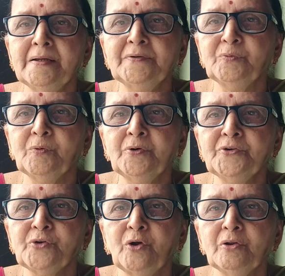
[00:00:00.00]
It won't
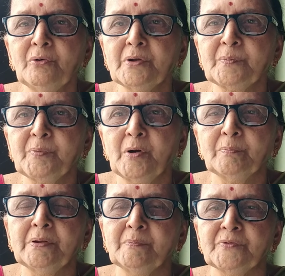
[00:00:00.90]
solve our
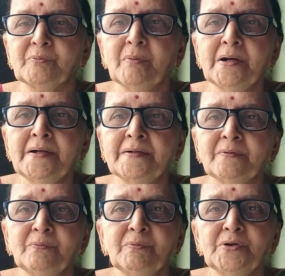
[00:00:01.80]
problems, but
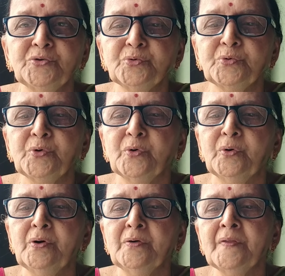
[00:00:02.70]
we should
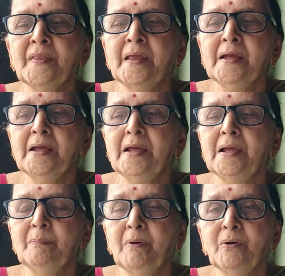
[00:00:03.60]
know
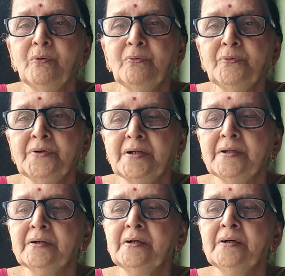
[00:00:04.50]
about
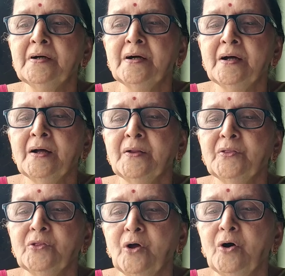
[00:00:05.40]
the
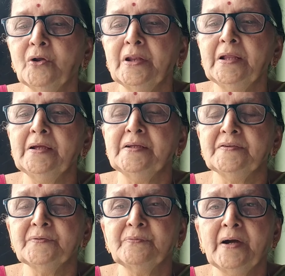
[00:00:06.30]

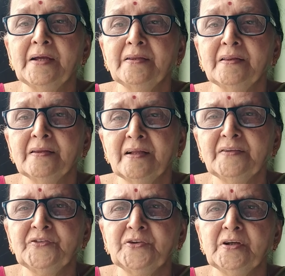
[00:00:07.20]
knowledge,
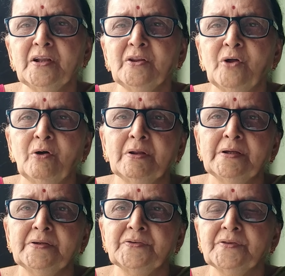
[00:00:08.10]
financial
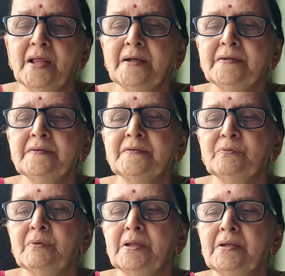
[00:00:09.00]
knowledge. That is
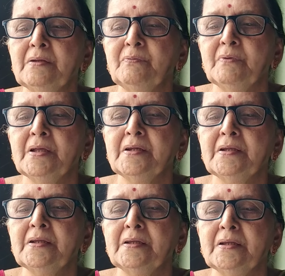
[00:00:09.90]
very,
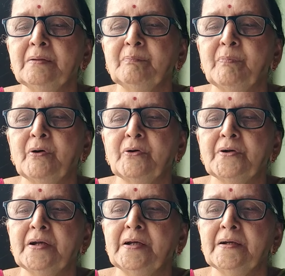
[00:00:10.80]
very
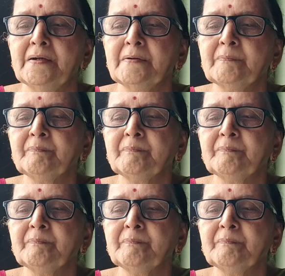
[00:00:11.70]
important.